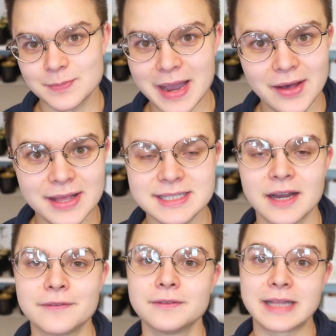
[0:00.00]
balance
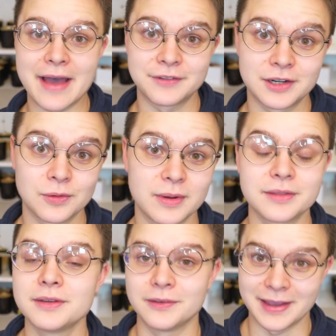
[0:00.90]
of lavender
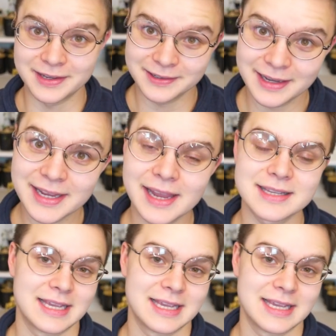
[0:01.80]
with ylang ylang.